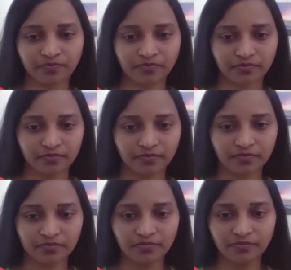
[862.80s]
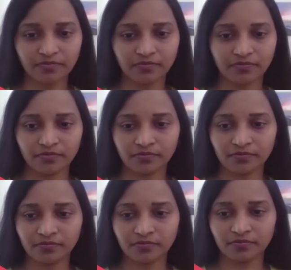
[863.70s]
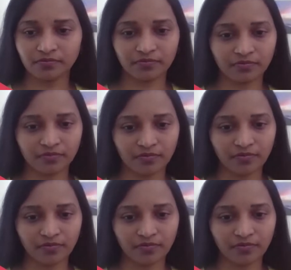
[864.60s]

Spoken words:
(silence)